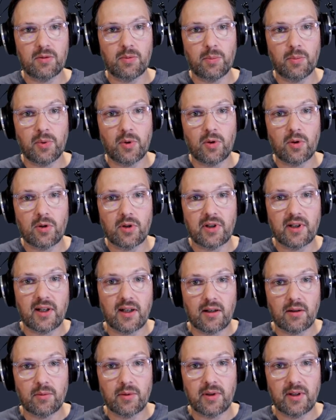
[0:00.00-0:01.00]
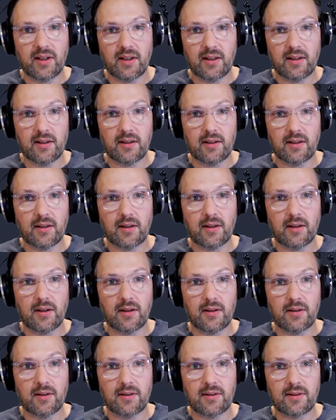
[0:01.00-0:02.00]
port are we
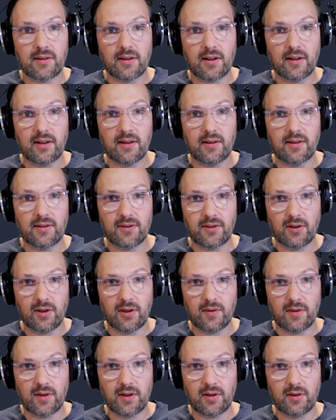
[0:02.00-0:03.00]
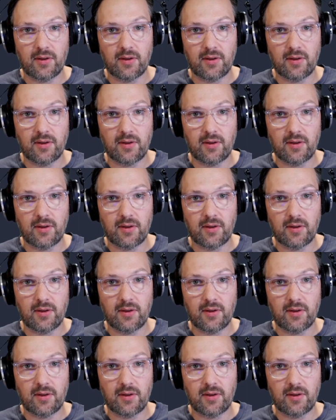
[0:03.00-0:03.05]
starting the server? On